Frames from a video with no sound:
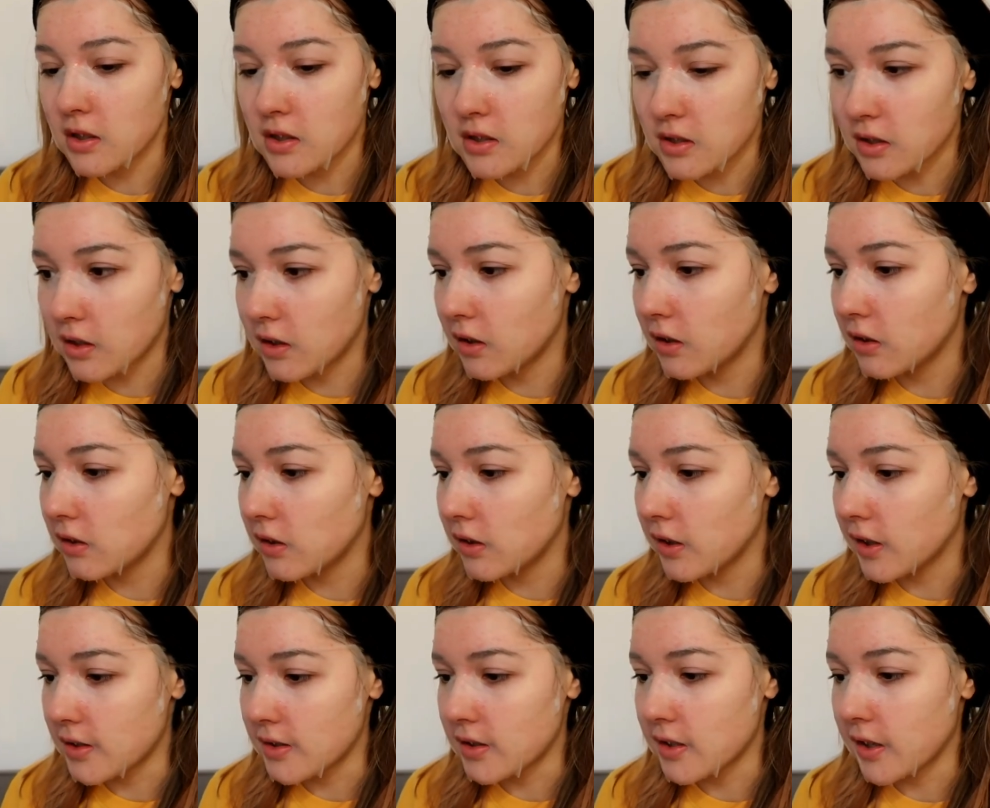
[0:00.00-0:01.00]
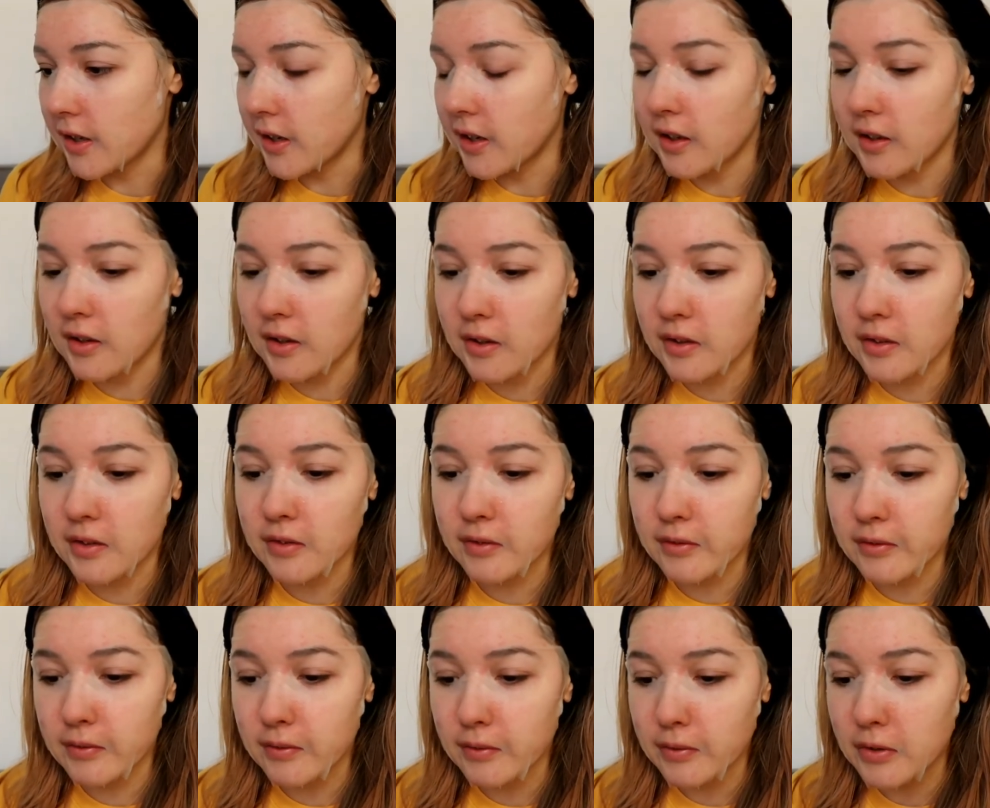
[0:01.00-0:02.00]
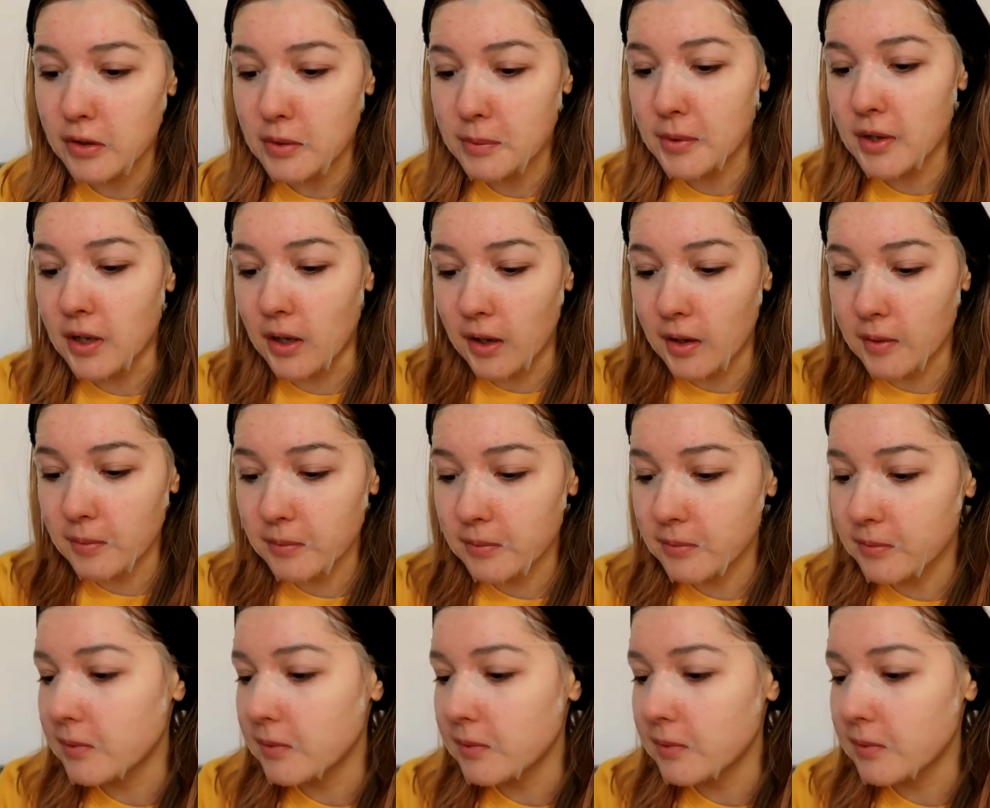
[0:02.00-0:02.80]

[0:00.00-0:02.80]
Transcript: So it's now 4 p.m.